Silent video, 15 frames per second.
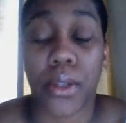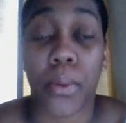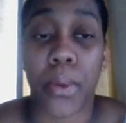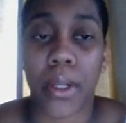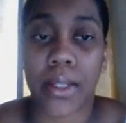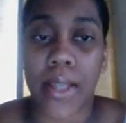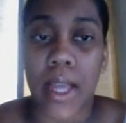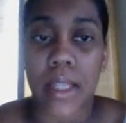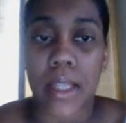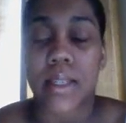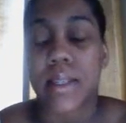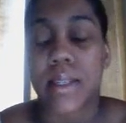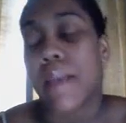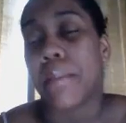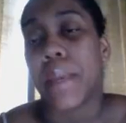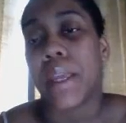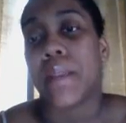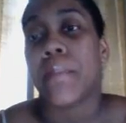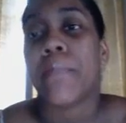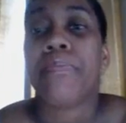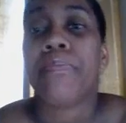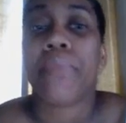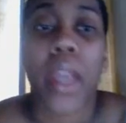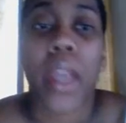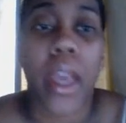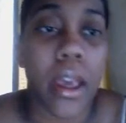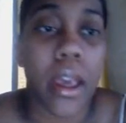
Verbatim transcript: So what exactly does that mean?